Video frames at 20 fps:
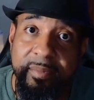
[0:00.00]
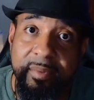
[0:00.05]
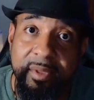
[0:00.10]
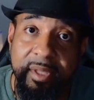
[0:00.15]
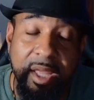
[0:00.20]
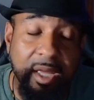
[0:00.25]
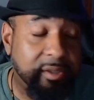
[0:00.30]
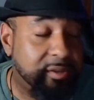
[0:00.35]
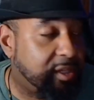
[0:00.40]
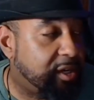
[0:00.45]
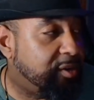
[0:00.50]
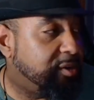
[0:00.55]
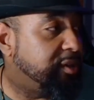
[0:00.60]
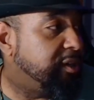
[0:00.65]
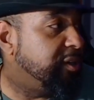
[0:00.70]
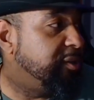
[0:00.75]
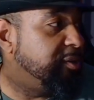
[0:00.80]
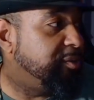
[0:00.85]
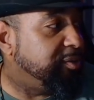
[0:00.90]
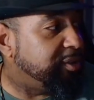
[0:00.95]
A dog going
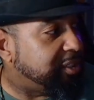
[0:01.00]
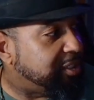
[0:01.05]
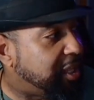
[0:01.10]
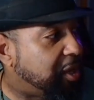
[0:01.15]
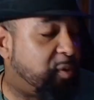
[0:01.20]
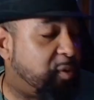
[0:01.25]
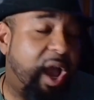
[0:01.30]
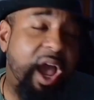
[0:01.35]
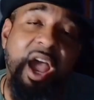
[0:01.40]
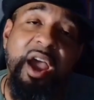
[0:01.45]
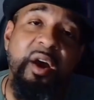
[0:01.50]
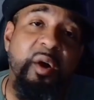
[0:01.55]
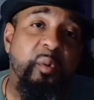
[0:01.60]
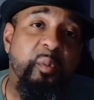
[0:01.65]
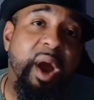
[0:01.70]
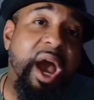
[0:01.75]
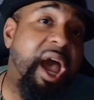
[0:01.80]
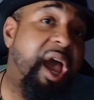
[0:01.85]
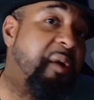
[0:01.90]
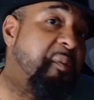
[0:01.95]
home, like,
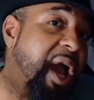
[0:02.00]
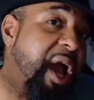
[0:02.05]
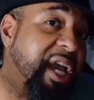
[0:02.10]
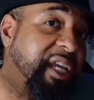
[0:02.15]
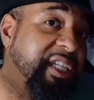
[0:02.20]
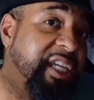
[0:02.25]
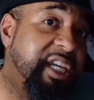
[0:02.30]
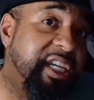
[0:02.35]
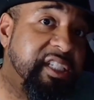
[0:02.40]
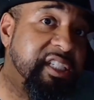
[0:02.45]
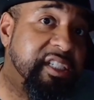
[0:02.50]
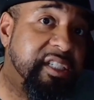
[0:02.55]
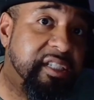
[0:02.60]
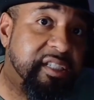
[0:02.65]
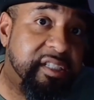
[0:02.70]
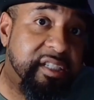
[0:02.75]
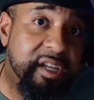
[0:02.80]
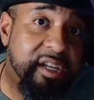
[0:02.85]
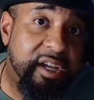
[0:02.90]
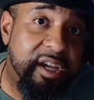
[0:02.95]
why
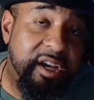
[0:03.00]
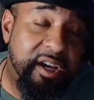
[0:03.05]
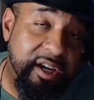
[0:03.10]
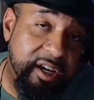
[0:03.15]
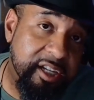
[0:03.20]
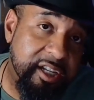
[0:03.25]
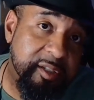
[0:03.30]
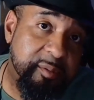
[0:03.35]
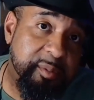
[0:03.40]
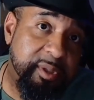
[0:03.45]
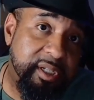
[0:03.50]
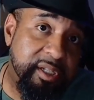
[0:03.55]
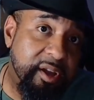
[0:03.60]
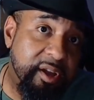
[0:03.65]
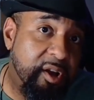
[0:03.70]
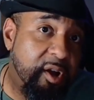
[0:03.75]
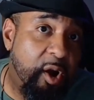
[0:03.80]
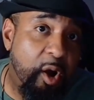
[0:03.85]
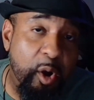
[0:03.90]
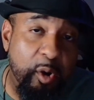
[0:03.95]
Keisha's husband
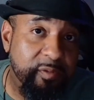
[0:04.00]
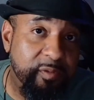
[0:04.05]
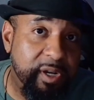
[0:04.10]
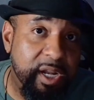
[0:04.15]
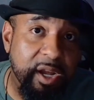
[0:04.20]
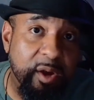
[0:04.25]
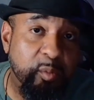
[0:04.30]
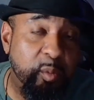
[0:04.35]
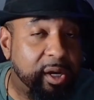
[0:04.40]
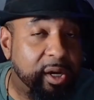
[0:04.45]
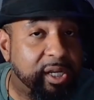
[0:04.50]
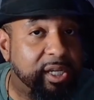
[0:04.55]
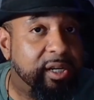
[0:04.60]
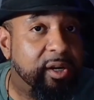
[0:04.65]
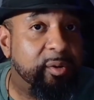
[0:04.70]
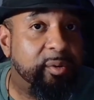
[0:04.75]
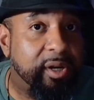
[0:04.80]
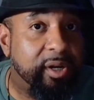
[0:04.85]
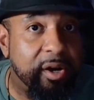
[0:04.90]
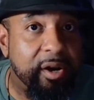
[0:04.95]
over there working
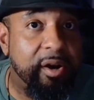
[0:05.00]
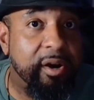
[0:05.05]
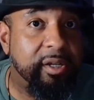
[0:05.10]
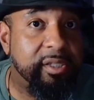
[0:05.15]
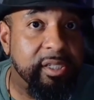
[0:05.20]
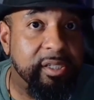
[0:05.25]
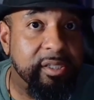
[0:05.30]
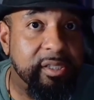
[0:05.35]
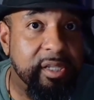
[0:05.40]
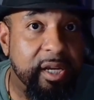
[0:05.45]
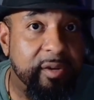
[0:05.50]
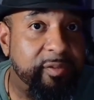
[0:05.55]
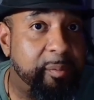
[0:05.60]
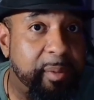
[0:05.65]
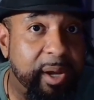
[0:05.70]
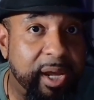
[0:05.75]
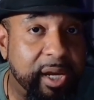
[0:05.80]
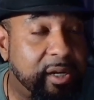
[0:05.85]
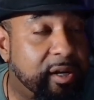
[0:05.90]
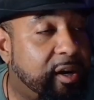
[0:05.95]
on cars and stuff, and
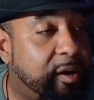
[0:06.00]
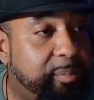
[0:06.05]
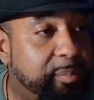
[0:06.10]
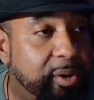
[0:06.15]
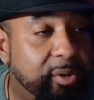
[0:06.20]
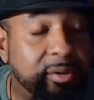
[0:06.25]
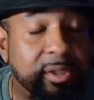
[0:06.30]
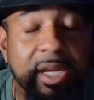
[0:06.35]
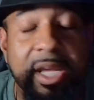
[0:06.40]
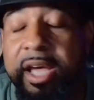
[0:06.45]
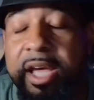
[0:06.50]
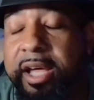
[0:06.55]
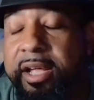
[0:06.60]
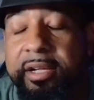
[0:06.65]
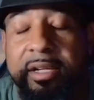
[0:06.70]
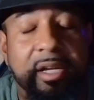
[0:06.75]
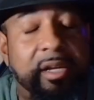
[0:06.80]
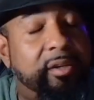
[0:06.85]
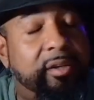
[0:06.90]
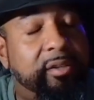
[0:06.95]
my car broke
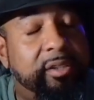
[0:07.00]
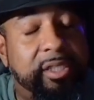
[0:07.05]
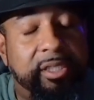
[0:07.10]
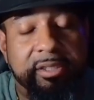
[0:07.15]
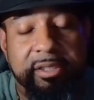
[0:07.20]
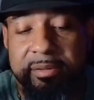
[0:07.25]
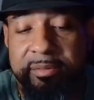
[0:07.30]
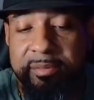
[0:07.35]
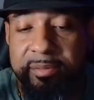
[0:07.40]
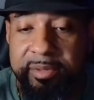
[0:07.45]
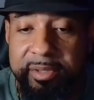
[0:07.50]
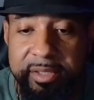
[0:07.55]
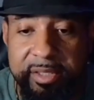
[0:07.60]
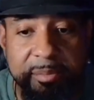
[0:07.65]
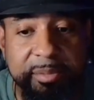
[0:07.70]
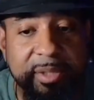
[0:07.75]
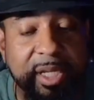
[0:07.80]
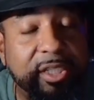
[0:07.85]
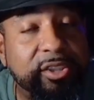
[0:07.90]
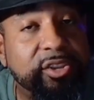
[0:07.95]
now? Listen,
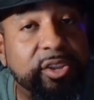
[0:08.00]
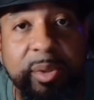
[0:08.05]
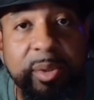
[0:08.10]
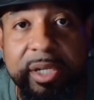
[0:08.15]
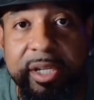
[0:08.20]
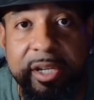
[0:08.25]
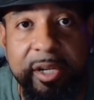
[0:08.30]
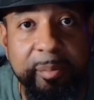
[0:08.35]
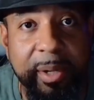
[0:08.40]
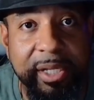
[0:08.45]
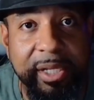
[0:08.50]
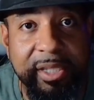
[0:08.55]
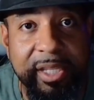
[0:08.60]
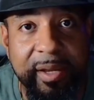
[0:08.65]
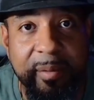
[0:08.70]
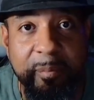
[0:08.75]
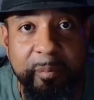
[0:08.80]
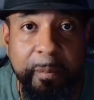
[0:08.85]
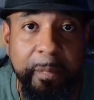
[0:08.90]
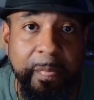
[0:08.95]
sometimes you don't want to hear about that.
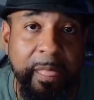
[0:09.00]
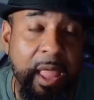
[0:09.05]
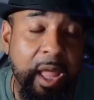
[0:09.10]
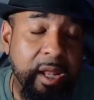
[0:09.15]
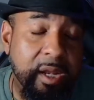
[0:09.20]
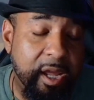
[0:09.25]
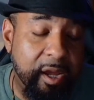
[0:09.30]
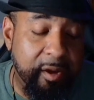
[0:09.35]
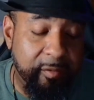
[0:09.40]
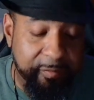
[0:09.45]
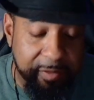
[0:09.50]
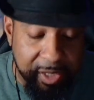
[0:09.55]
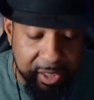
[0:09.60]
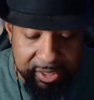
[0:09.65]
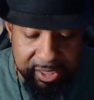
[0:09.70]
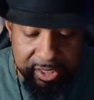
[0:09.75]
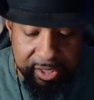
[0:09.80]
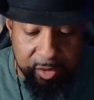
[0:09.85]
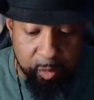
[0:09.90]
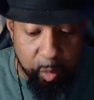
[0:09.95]
Now, fellas,
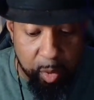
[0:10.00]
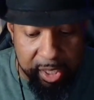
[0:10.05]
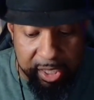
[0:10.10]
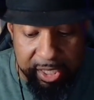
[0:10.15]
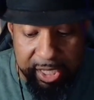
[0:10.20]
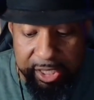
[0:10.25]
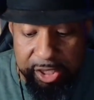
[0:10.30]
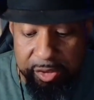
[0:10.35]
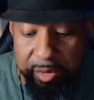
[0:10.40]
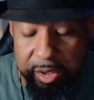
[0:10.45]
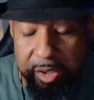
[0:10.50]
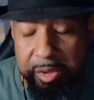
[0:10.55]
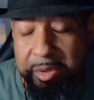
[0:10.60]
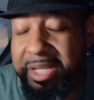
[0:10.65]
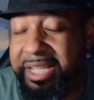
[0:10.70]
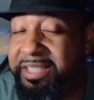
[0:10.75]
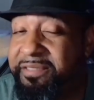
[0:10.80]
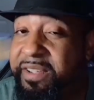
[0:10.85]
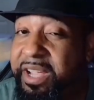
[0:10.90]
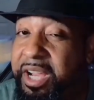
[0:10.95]
this is a working that you can do
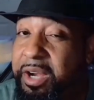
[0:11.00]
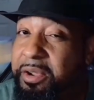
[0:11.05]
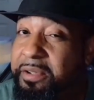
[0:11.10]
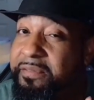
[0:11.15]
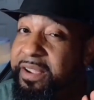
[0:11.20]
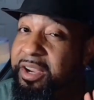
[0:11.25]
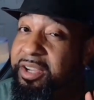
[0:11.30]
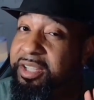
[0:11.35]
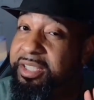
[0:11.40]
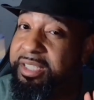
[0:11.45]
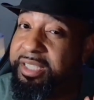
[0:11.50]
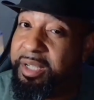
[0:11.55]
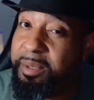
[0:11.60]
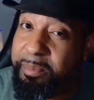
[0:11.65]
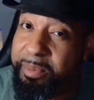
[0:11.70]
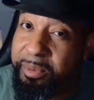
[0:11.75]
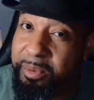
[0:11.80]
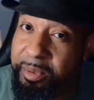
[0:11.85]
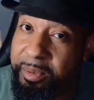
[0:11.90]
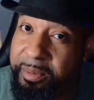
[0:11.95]
that's very, very
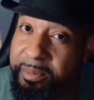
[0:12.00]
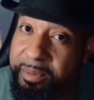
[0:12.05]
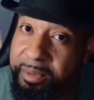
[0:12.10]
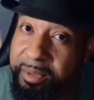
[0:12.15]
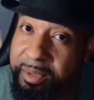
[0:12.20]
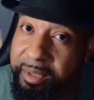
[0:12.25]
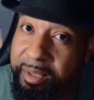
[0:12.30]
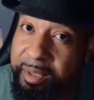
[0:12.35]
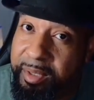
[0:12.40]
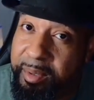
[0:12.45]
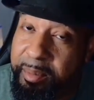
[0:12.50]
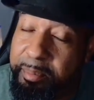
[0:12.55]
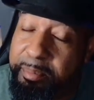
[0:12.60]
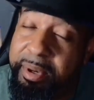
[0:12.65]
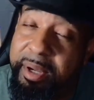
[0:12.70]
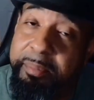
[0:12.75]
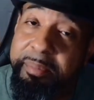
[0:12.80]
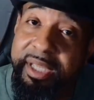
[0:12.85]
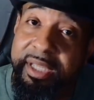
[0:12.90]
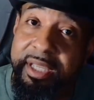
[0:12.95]
simple,
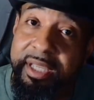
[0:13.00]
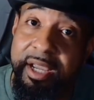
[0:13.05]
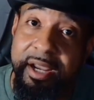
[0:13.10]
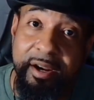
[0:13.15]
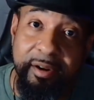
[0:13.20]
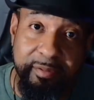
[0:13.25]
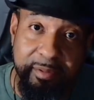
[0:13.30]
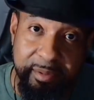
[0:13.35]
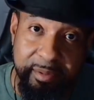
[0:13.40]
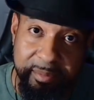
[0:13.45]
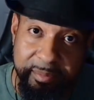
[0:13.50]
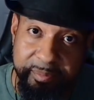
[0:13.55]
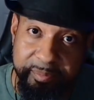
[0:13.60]
but be careful.